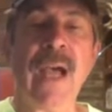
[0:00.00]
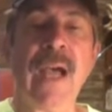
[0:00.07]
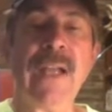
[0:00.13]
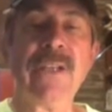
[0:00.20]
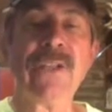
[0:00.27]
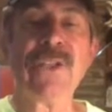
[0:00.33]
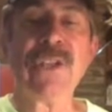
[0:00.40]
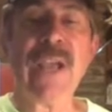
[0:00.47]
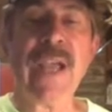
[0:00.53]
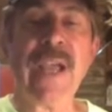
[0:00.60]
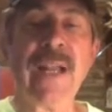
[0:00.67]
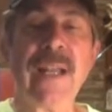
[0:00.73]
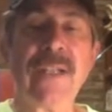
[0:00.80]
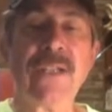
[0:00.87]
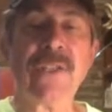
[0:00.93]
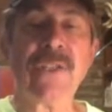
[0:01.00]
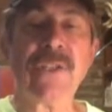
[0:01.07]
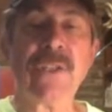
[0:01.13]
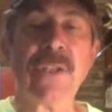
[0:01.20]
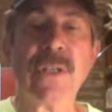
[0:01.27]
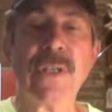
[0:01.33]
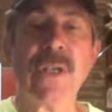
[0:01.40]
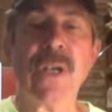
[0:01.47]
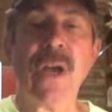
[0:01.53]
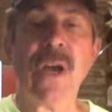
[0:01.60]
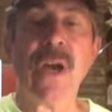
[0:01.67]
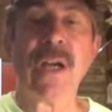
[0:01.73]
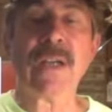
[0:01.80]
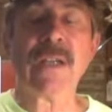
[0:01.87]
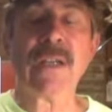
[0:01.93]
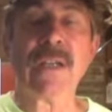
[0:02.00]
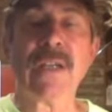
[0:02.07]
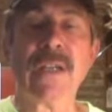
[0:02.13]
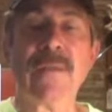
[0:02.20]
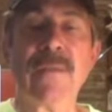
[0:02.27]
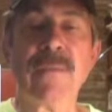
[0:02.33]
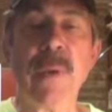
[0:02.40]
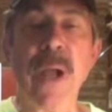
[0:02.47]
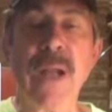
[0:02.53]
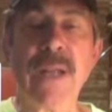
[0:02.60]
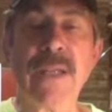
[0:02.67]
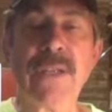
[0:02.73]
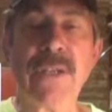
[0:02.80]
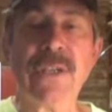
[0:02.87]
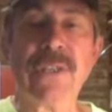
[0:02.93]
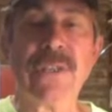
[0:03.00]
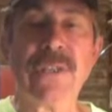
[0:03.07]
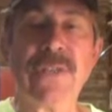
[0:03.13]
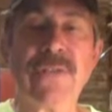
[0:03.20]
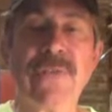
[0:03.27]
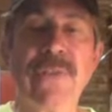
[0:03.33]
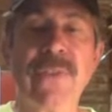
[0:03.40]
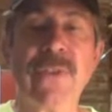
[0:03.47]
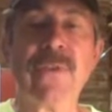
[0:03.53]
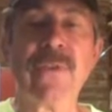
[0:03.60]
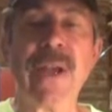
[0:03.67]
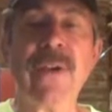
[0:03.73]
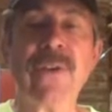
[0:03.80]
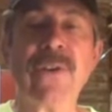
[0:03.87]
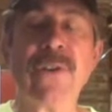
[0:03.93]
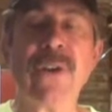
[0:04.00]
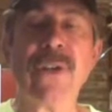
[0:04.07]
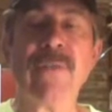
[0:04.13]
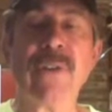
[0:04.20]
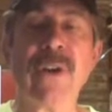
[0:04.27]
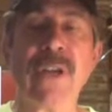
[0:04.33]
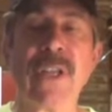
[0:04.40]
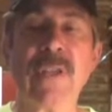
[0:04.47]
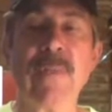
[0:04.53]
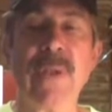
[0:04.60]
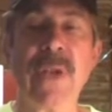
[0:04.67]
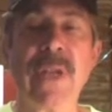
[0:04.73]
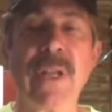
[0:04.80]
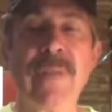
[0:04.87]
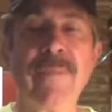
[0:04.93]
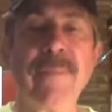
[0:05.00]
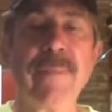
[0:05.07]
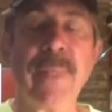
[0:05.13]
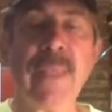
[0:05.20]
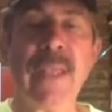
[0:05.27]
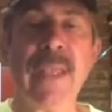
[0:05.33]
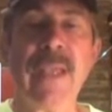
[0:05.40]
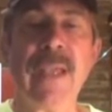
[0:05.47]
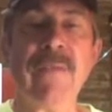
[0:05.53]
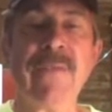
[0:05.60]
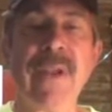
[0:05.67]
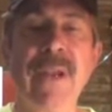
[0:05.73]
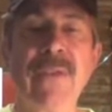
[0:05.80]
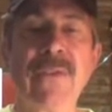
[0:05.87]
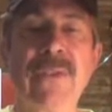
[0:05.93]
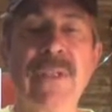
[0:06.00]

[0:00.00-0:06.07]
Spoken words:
I challenge our politicians for the greater good of our community and fellow